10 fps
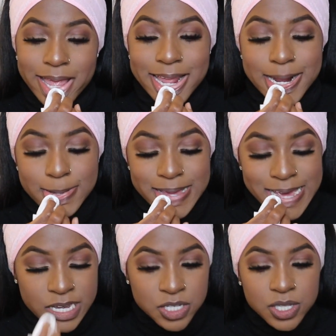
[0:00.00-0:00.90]
and I'm
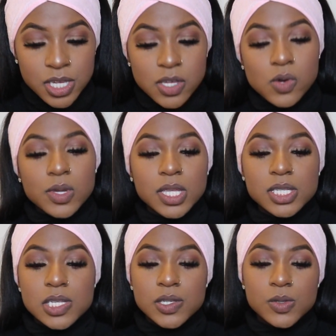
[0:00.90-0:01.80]
actually going
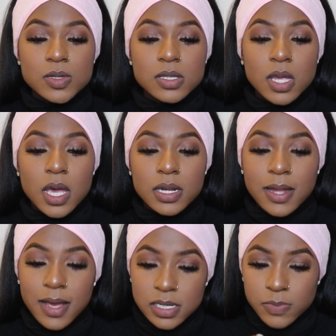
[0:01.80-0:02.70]
to use that
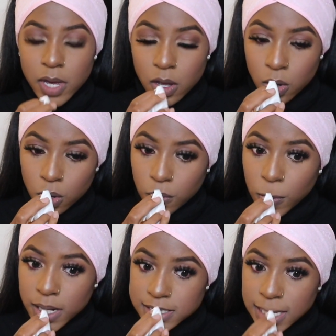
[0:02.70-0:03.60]
as my
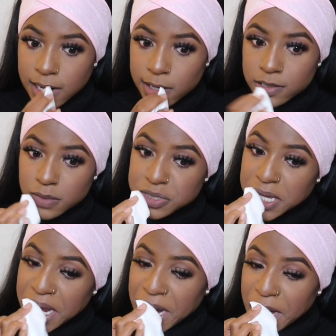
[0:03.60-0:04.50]
whole entire lip
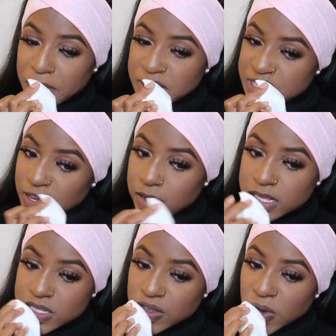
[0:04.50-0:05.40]
shade. I'm just
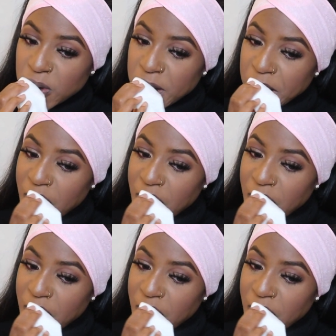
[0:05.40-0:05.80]
going to